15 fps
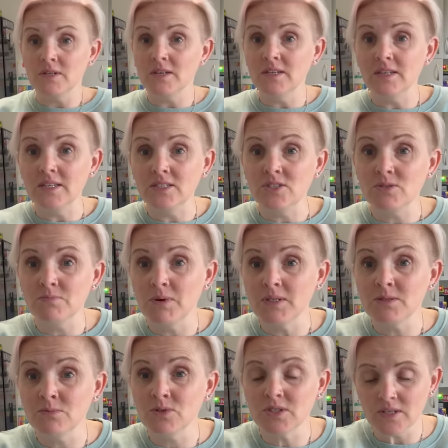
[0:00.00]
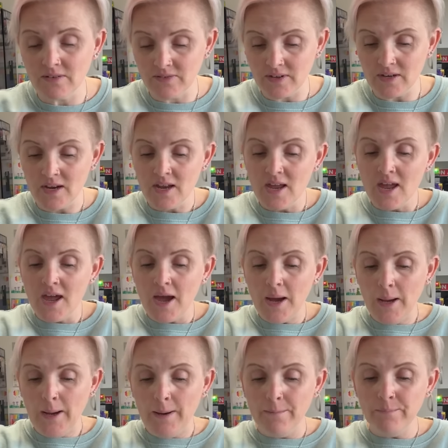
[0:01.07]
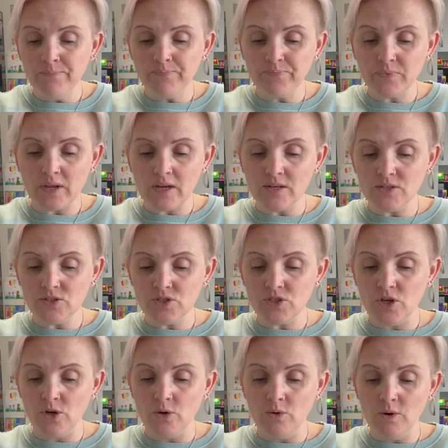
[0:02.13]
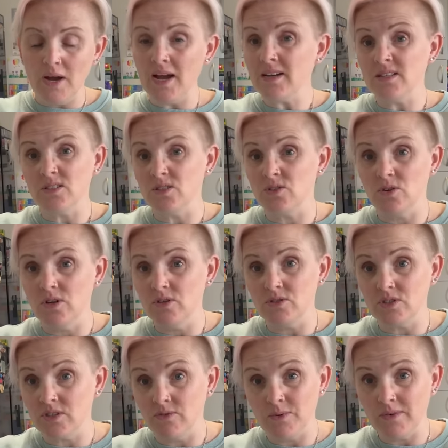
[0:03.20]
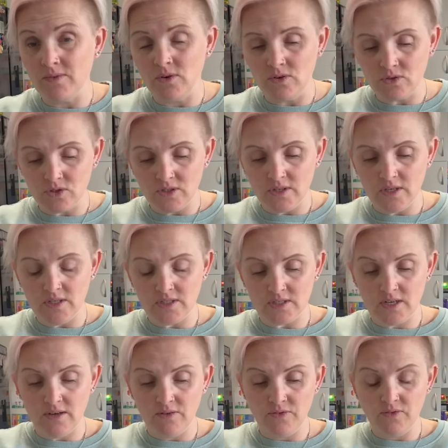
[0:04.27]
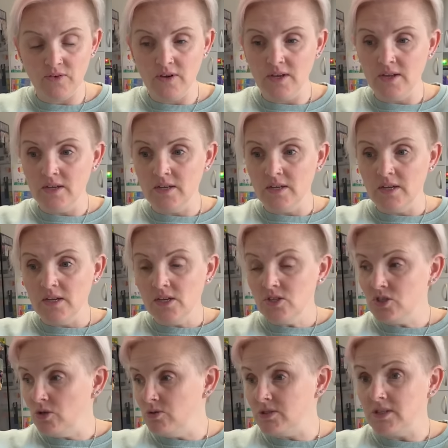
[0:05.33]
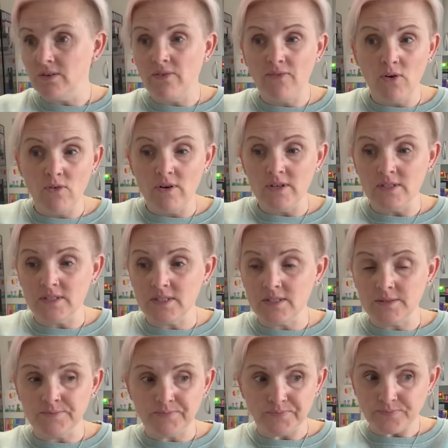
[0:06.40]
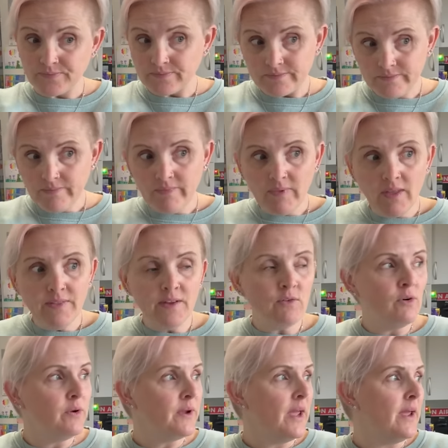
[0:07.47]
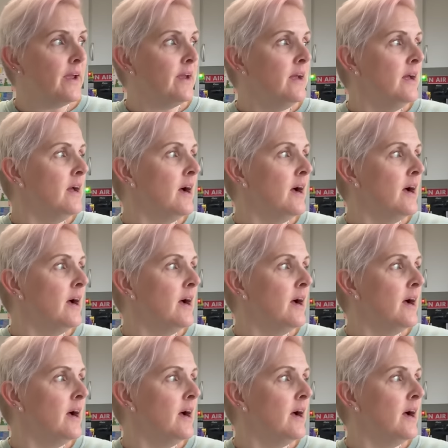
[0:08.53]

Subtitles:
gonna need to buy some more stuff then. So Agnes has got loads of stuff. We haven't long done her stuff. Joseph, Florence, they're all okay.